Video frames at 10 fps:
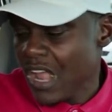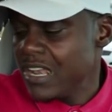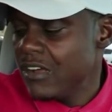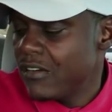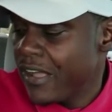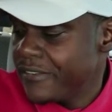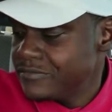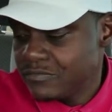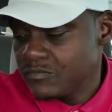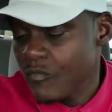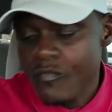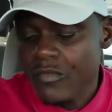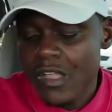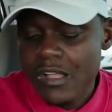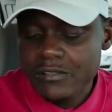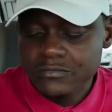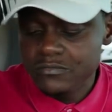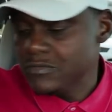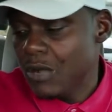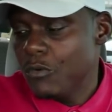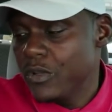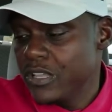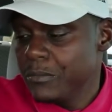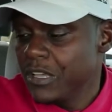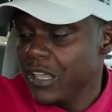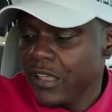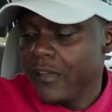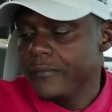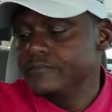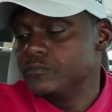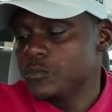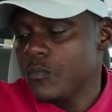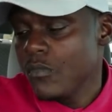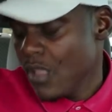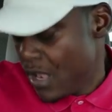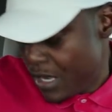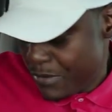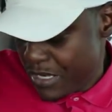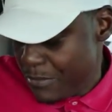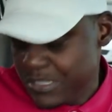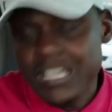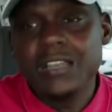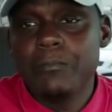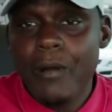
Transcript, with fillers: They okay. I won't get them again. Let me let me take the